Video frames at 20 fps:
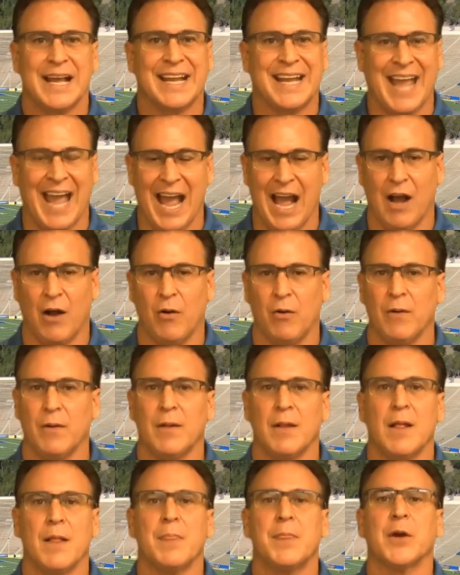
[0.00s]
Cal,
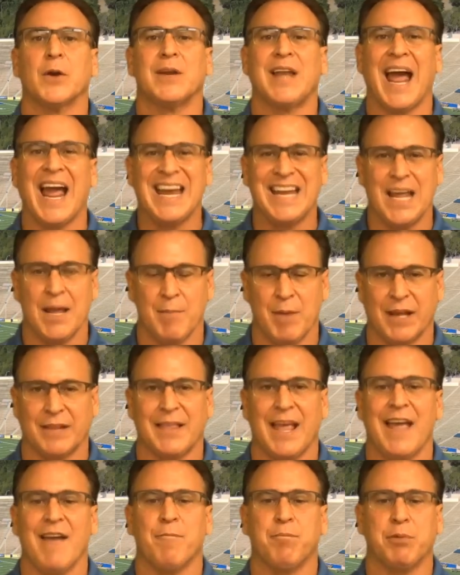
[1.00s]
they're dynamic.
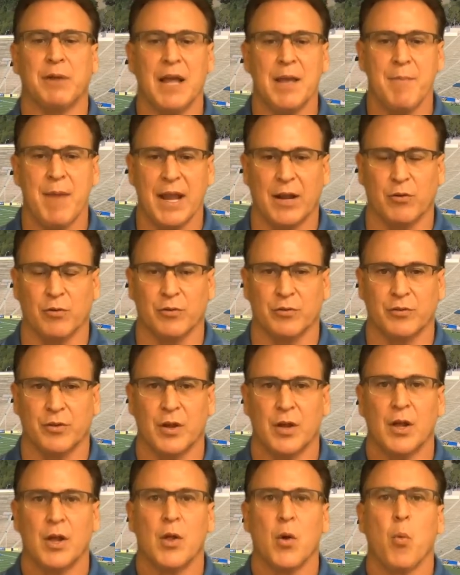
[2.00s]
They have playmakers.
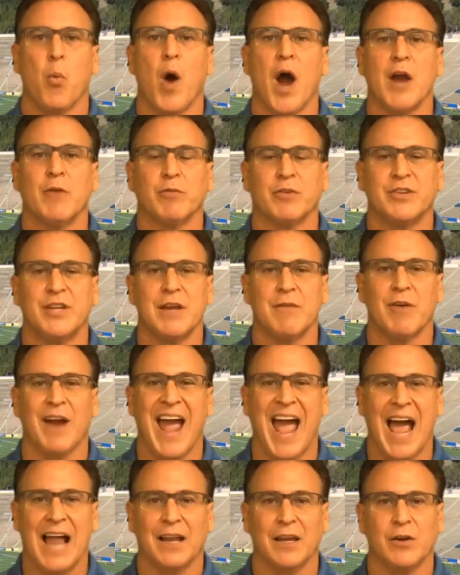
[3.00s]
Wide receiver
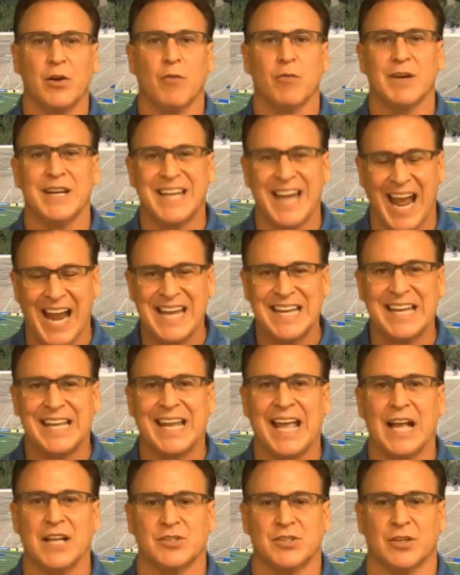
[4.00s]
Allen, over 90
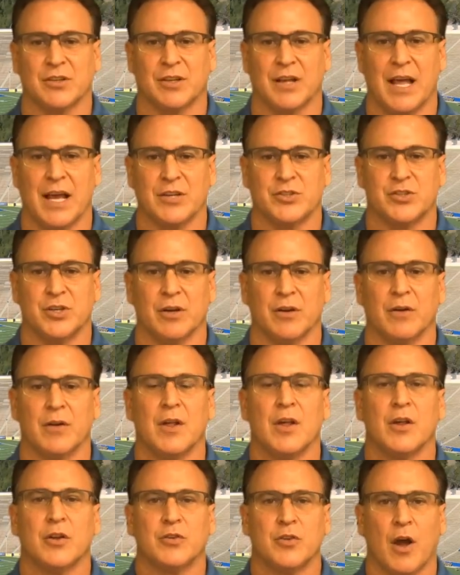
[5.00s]
catches last year.
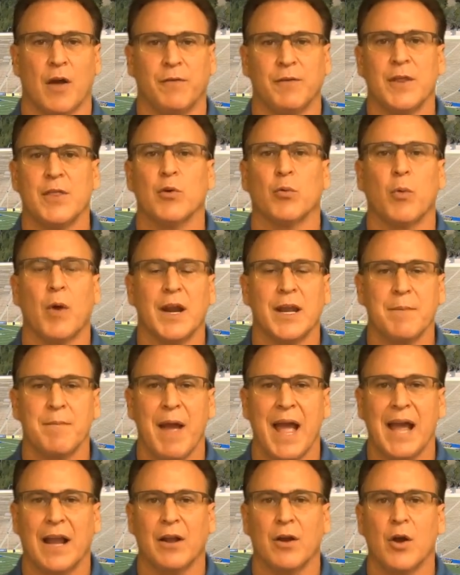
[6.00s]
Softly, the running
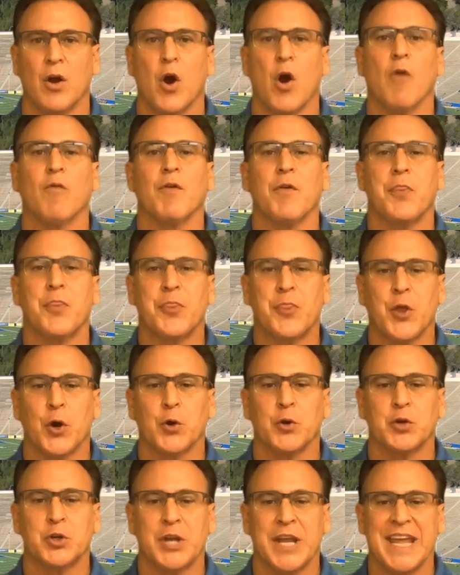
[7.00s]
back, over
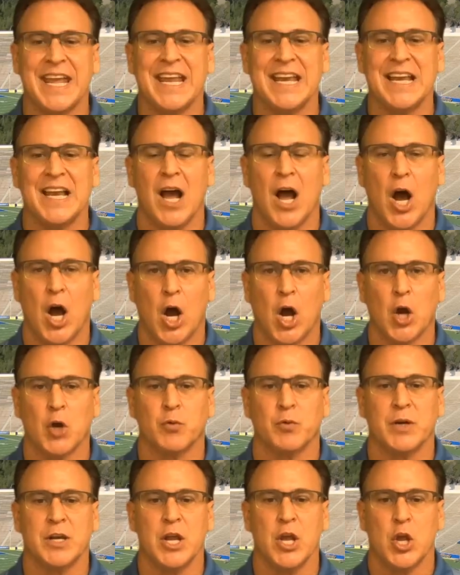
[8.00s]

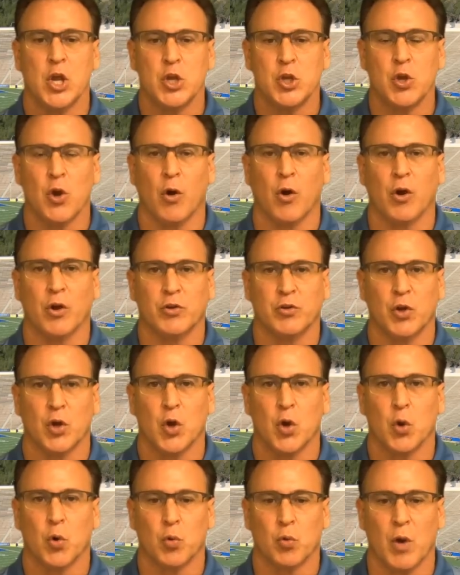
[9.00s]
1,300 yards
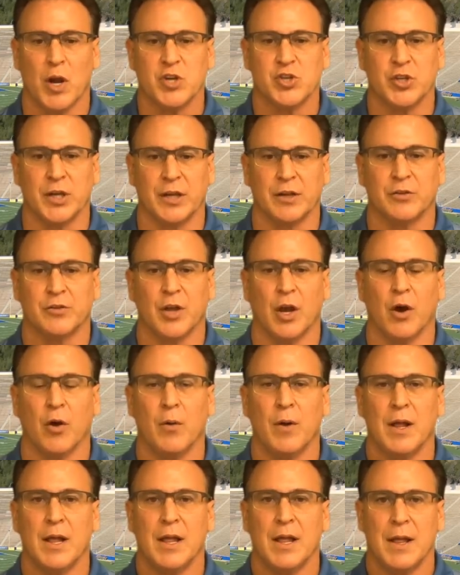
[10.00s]
rushing.
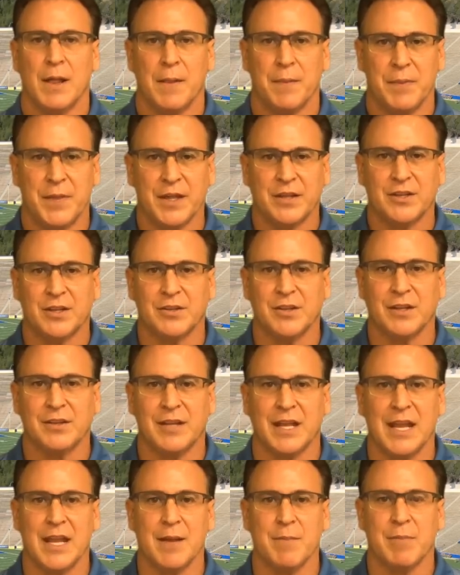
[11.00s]
So this is a
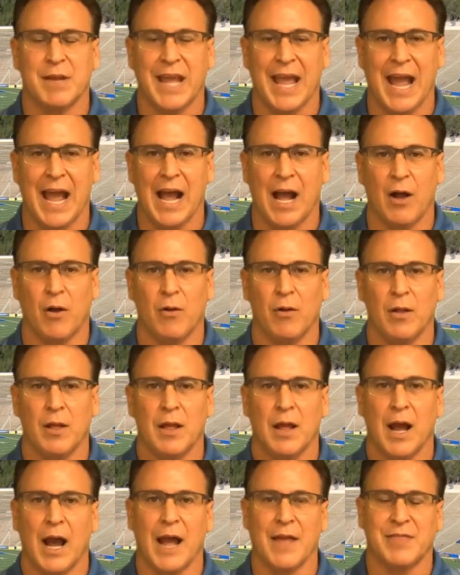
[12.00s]
team, Cal,
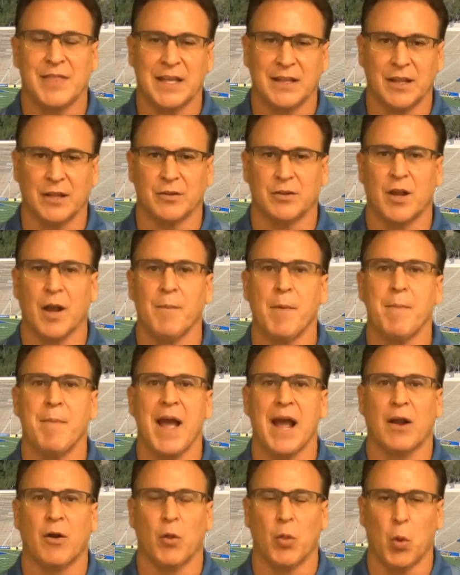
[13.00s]
I think that's coming
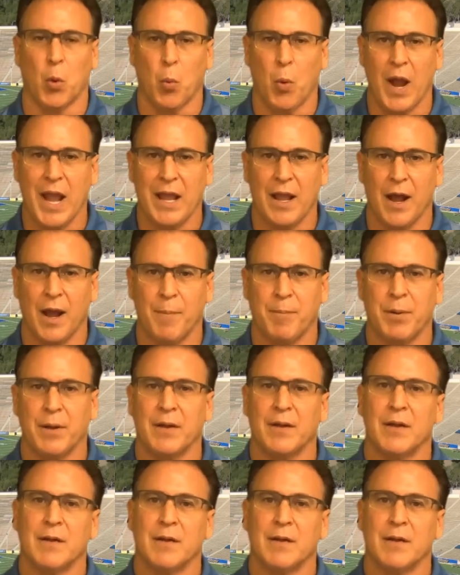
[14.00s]
back on the way up.